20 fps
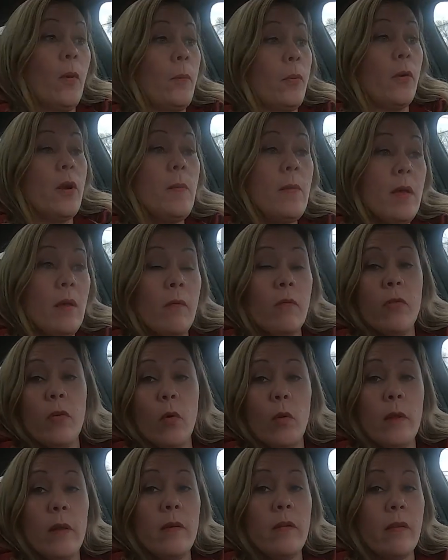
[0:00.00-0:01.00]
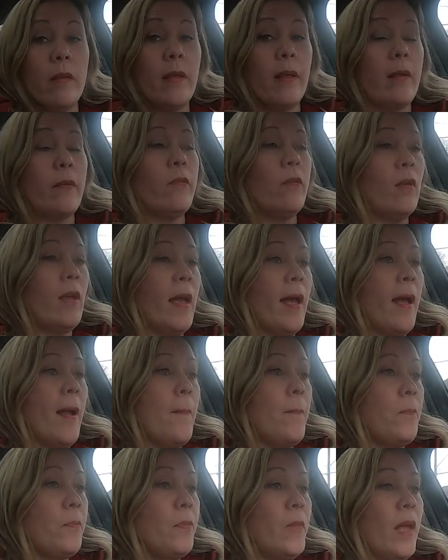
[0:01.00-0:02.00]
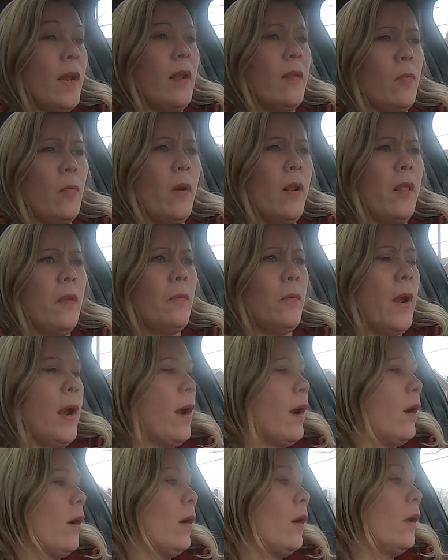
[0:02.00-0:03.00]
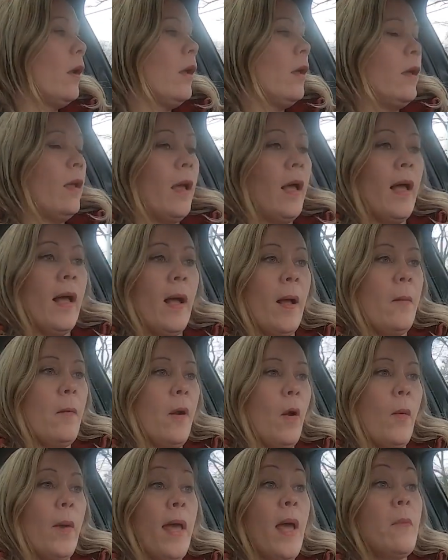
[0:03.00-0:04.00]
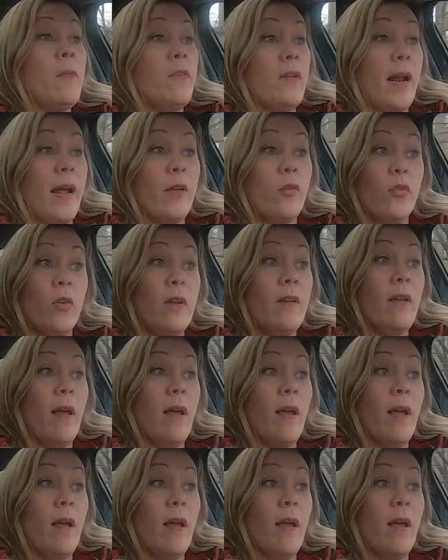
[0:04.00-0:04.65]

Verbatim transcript: put premium fuel into this, and it's one of the rare OEMs that actually